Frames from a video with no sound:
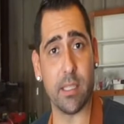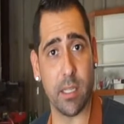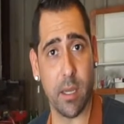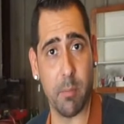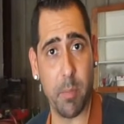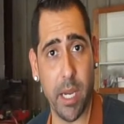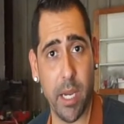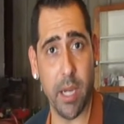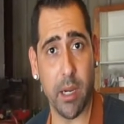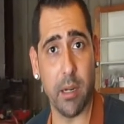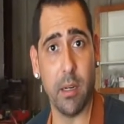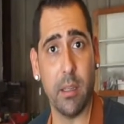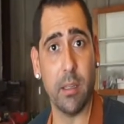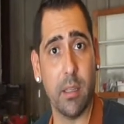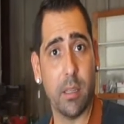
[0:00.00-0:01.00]
it
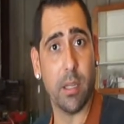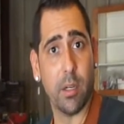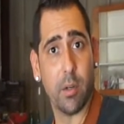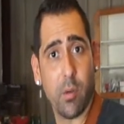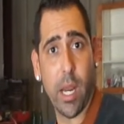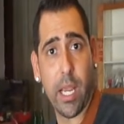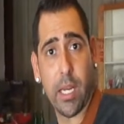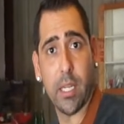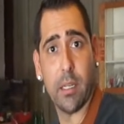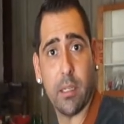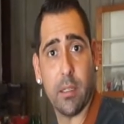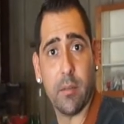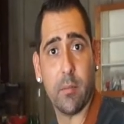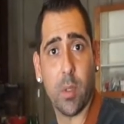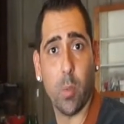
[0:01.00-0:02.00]
compare granite
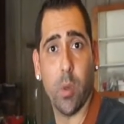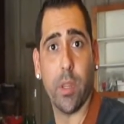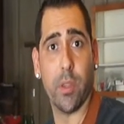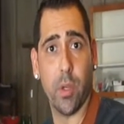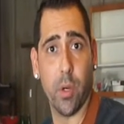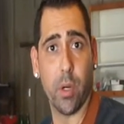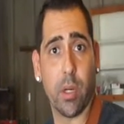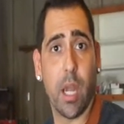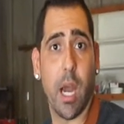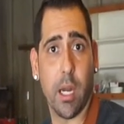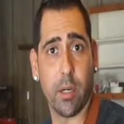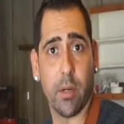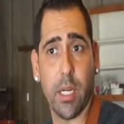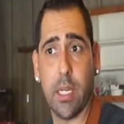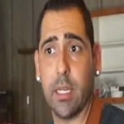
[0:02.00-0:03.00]
with your
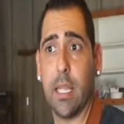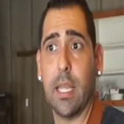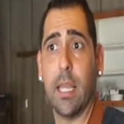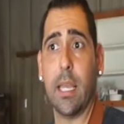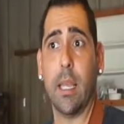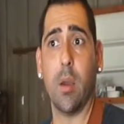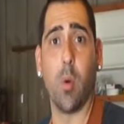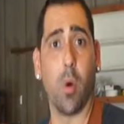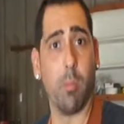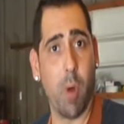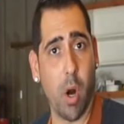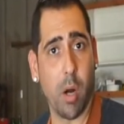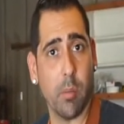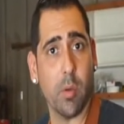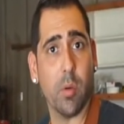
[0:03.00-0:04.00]
concrete or
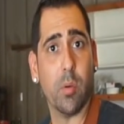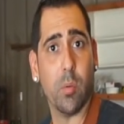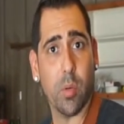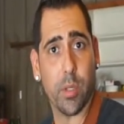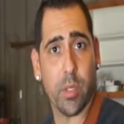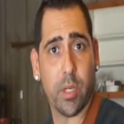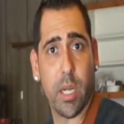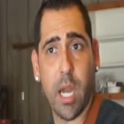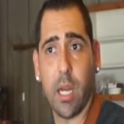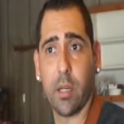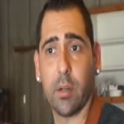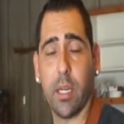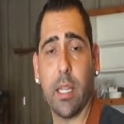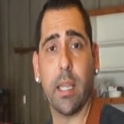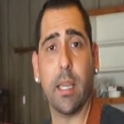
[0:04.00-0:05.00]
marble with your
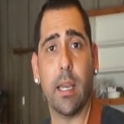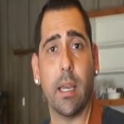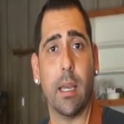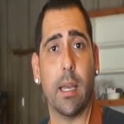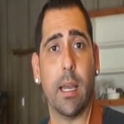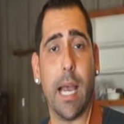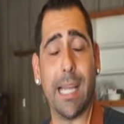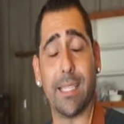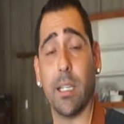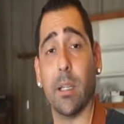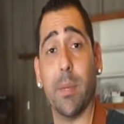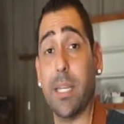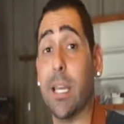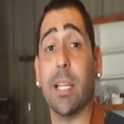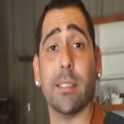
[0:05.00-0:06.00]
concrete, I tell
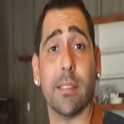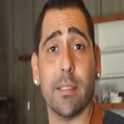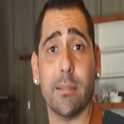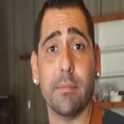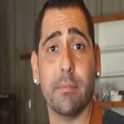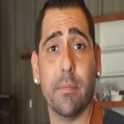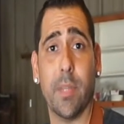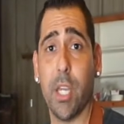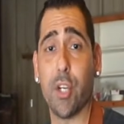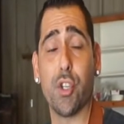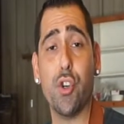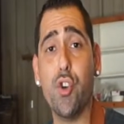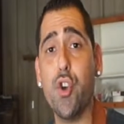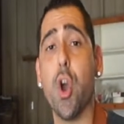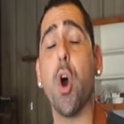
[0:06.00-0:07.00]
them it doesn't. There's
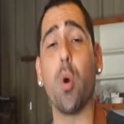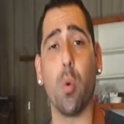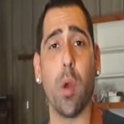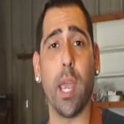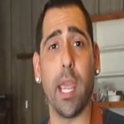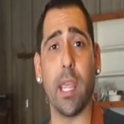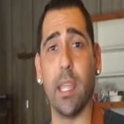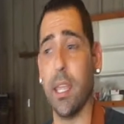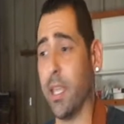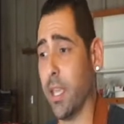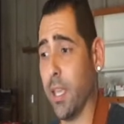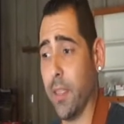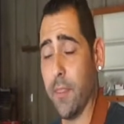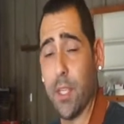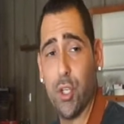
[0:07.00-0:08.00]
no way
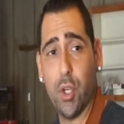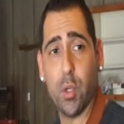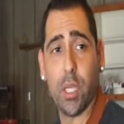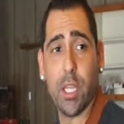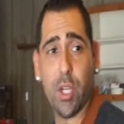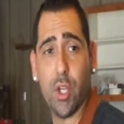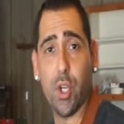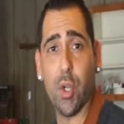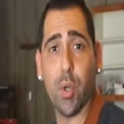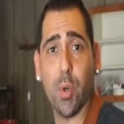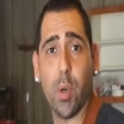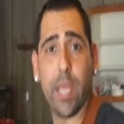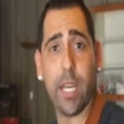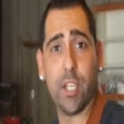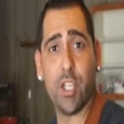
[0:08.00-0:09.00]
that you can
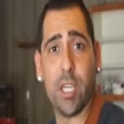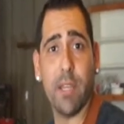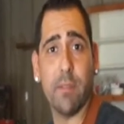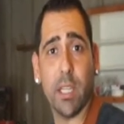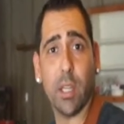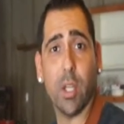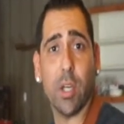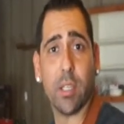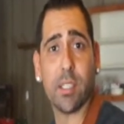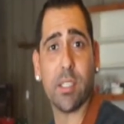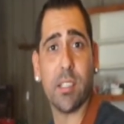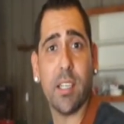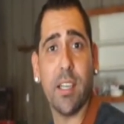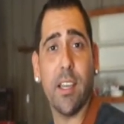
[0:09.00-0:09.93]
do and achieve the looks